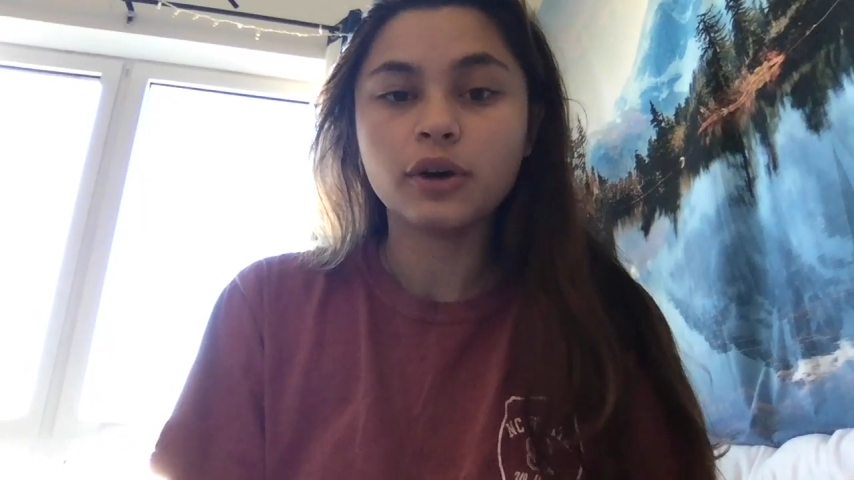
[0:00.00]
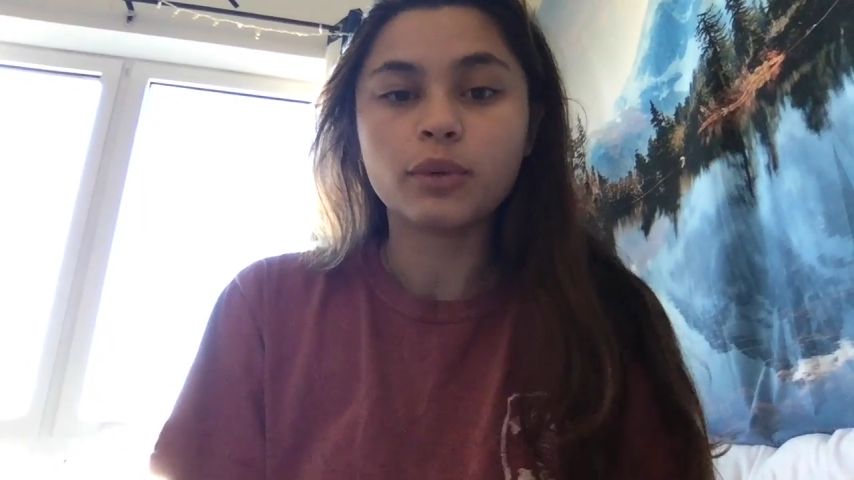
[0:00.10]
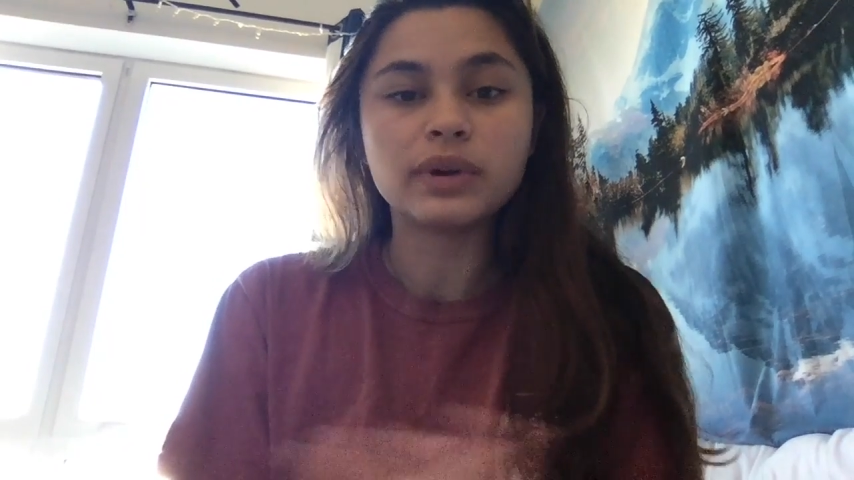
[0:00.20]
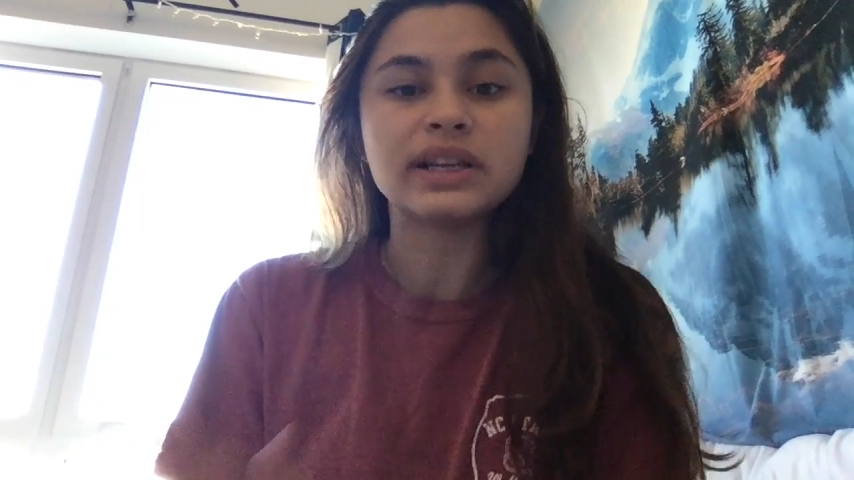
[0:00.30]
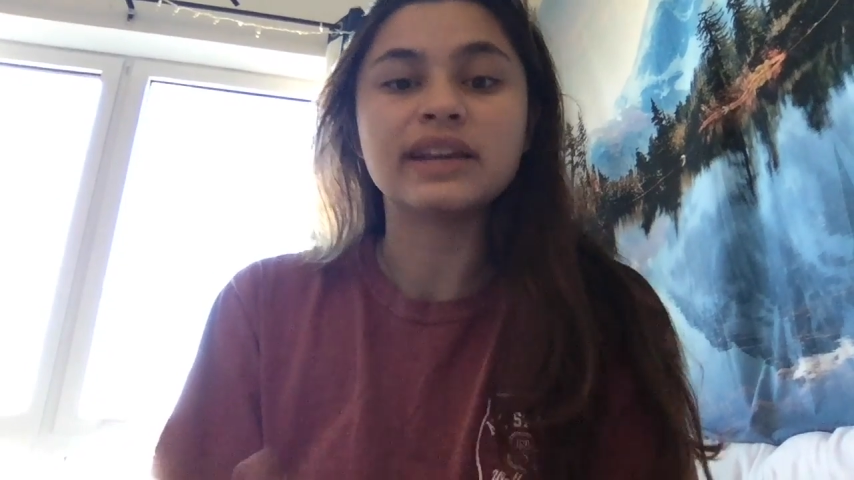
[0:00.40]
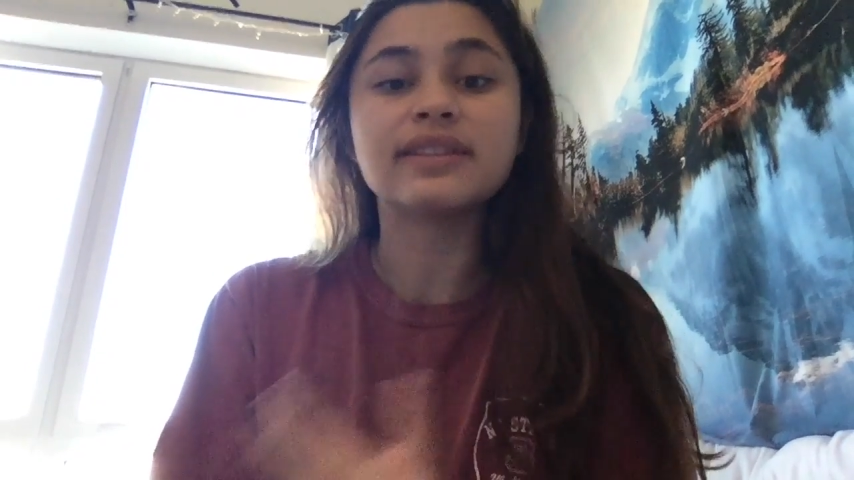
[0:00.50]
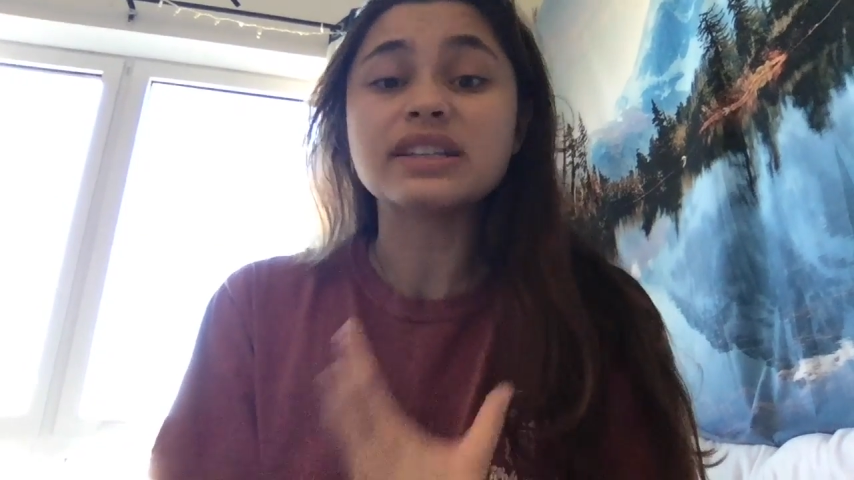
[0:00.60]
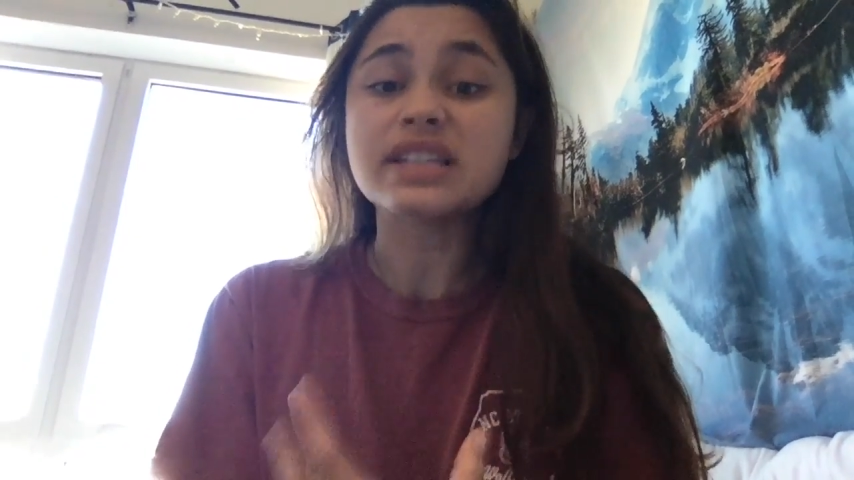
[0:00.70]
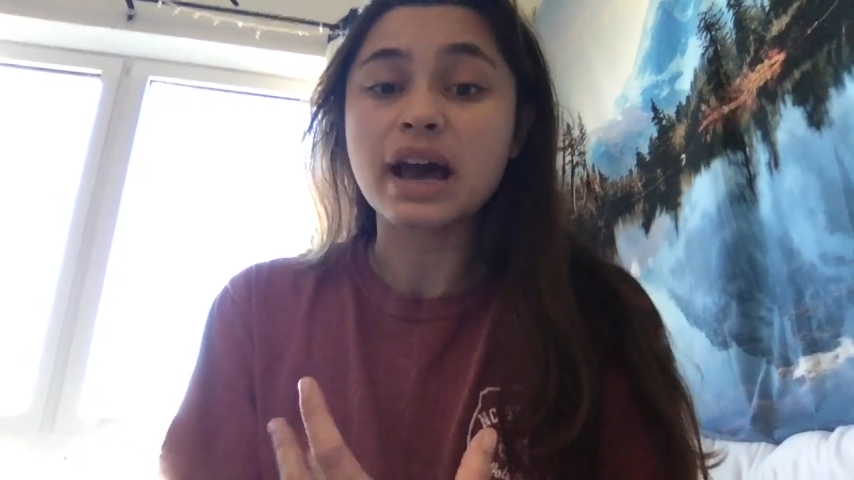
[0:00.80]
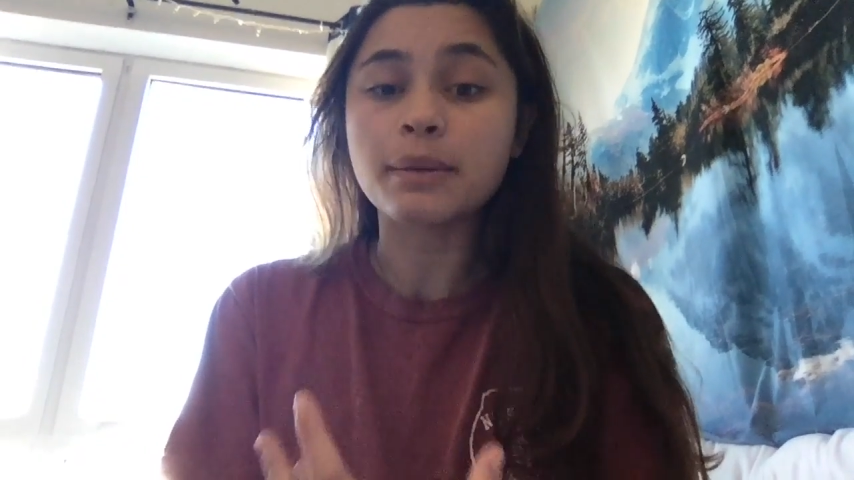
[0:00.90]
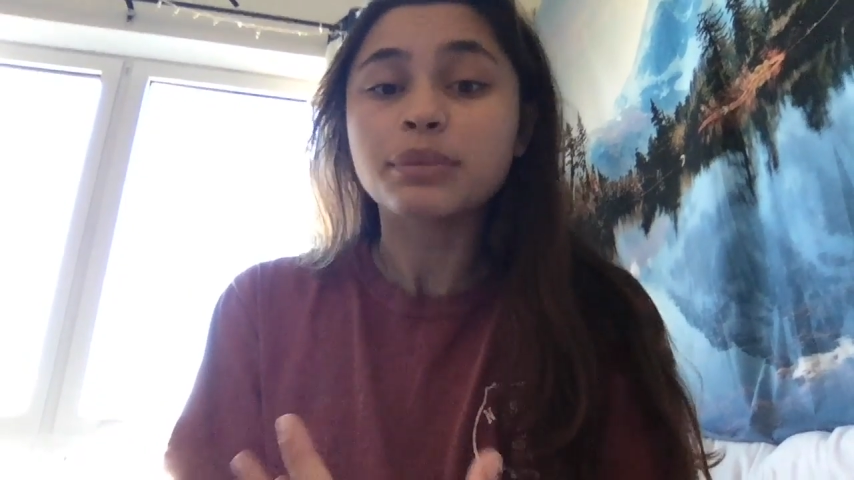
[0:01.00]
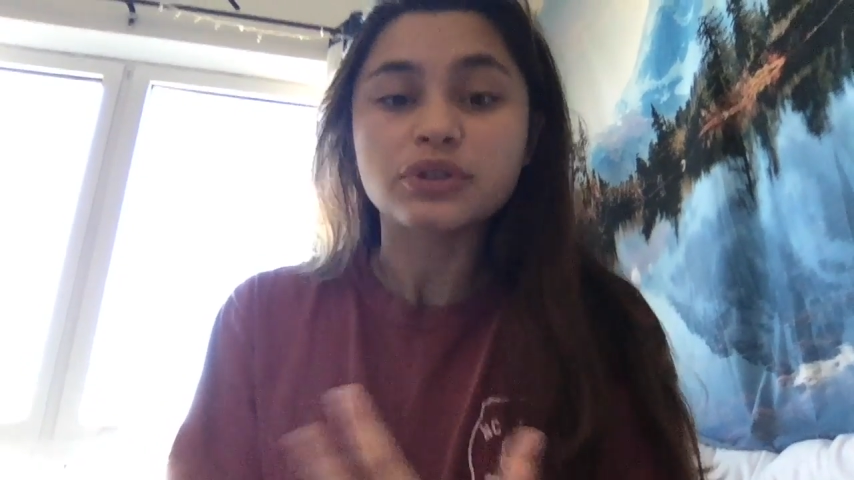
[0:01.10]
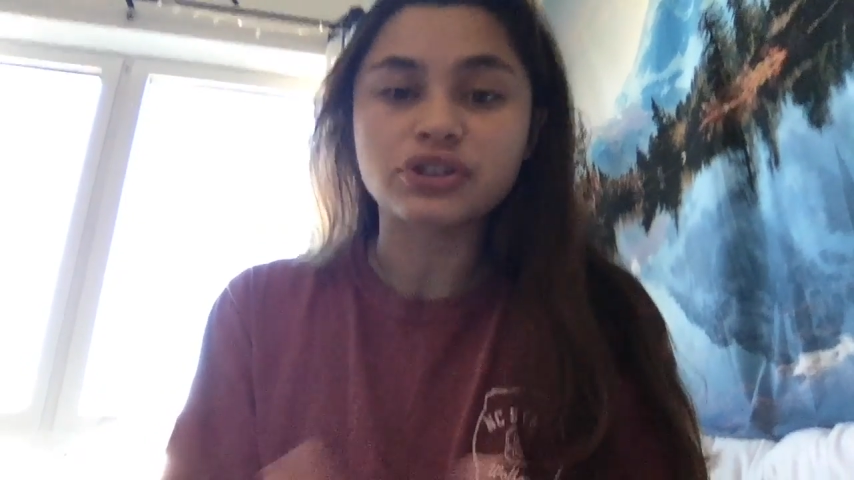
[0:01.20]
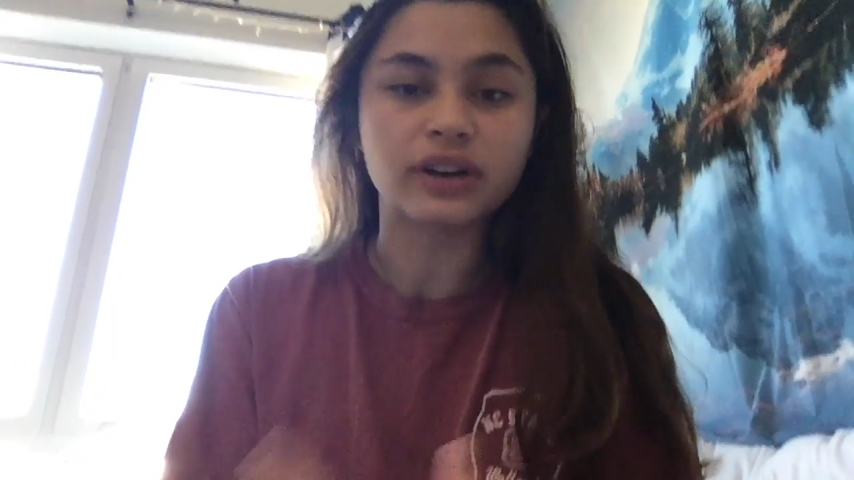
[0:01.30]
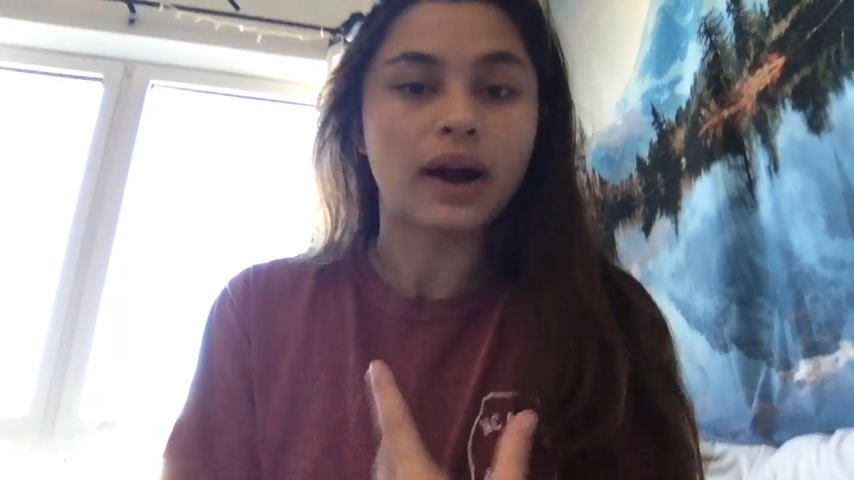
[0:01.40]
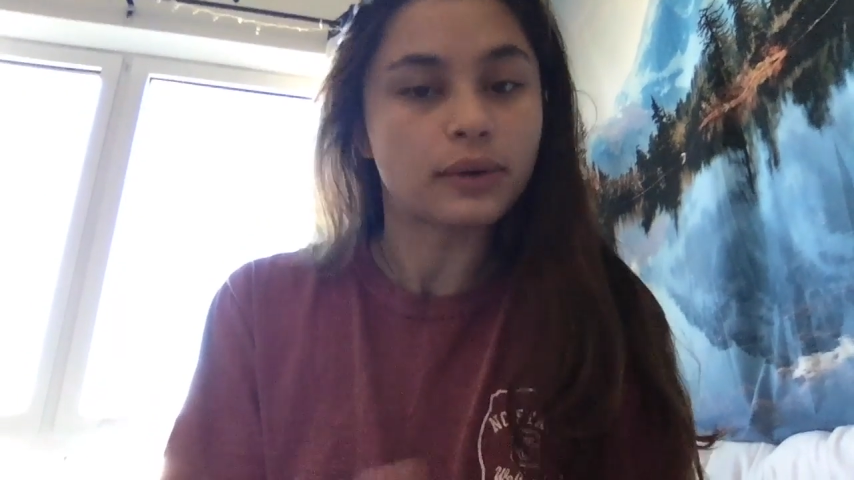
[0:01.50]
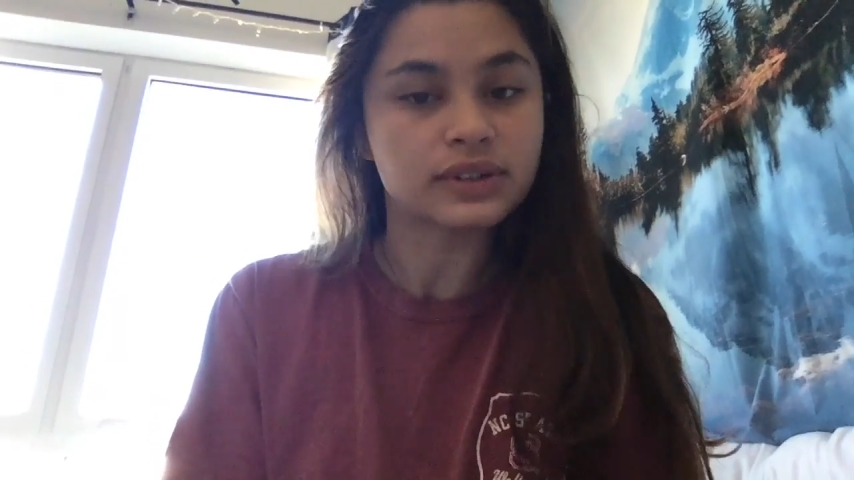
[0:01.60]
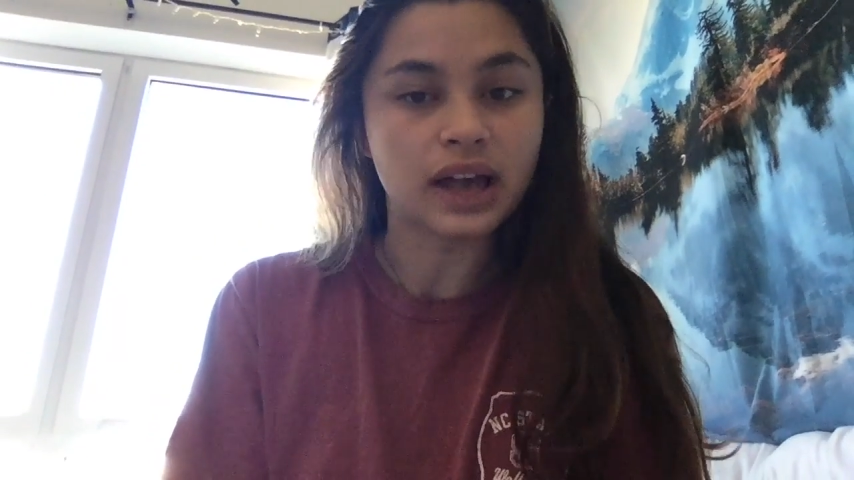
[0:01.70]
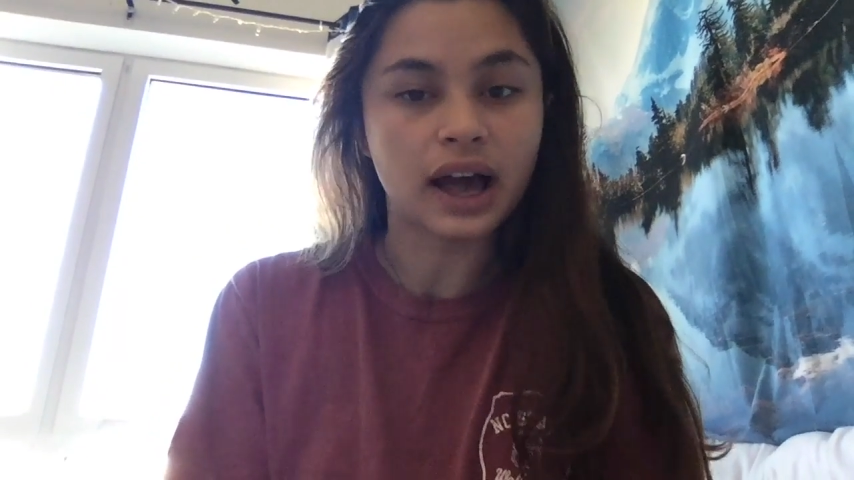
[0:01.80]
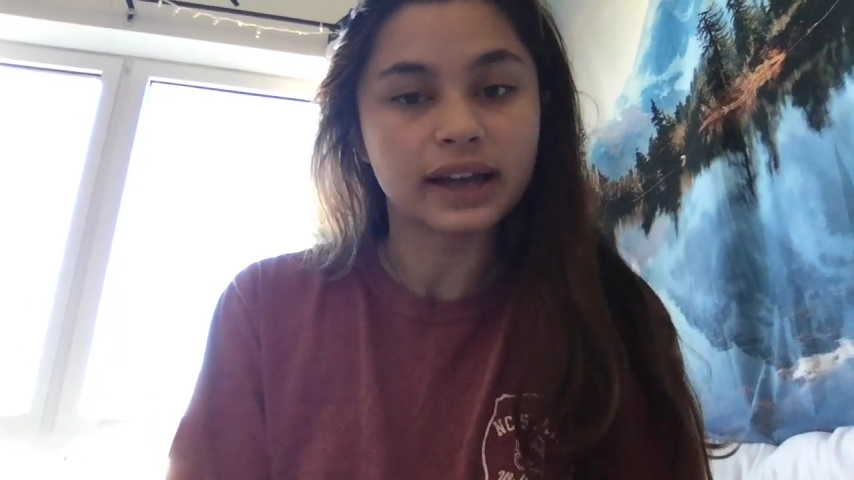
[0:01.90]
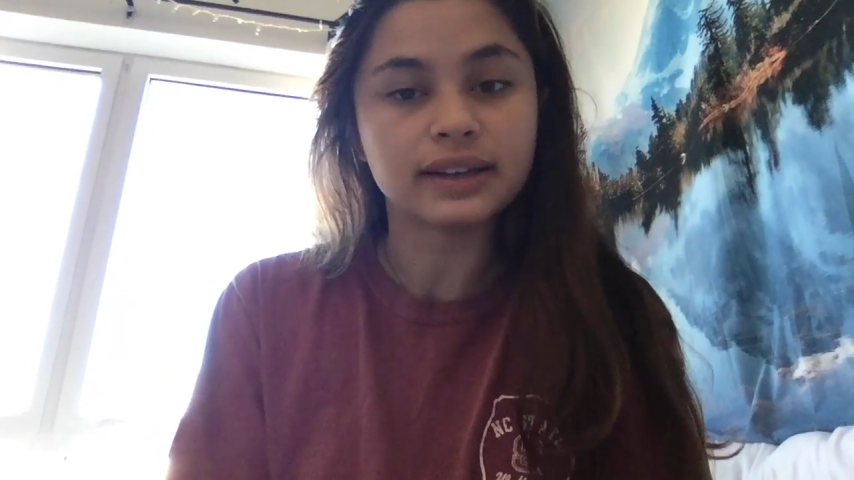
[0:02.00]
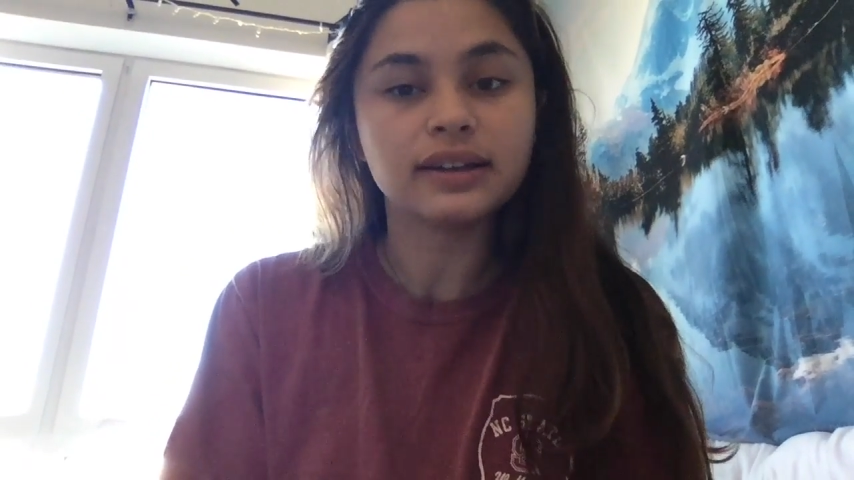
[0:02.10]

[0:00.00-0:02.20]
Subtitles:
we need the temperature outside